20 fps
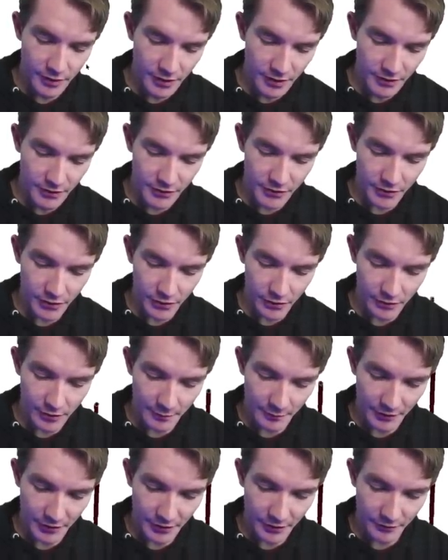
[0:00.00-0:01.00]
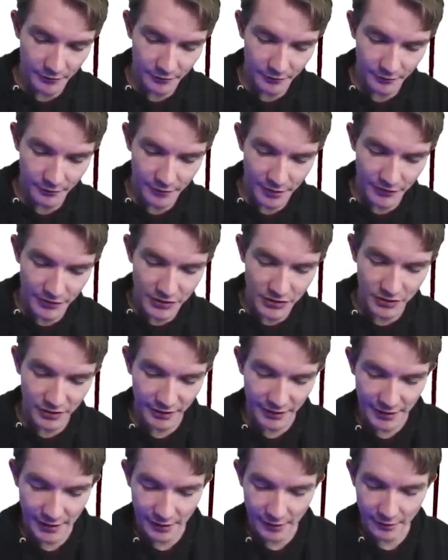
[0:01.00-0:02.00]
So I'm gonna eventually
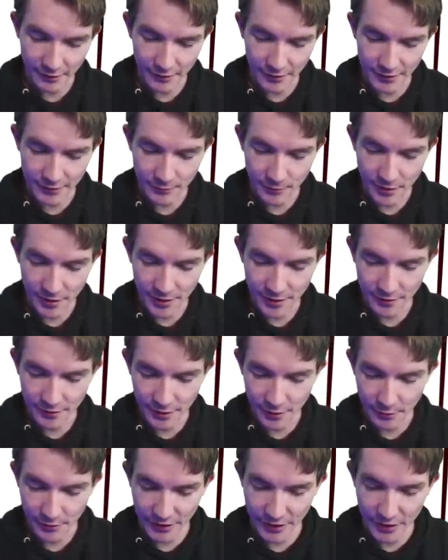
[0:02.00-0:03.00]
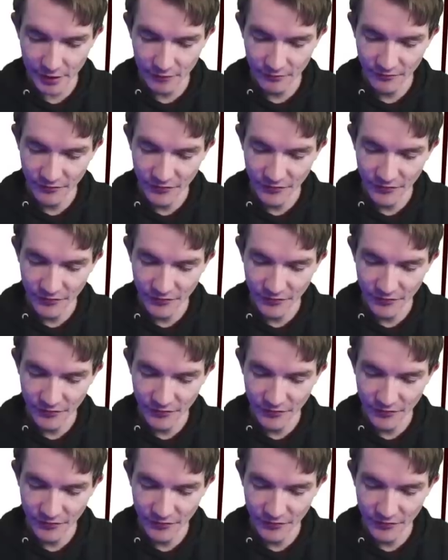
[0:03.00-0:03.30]
get this right. There we go.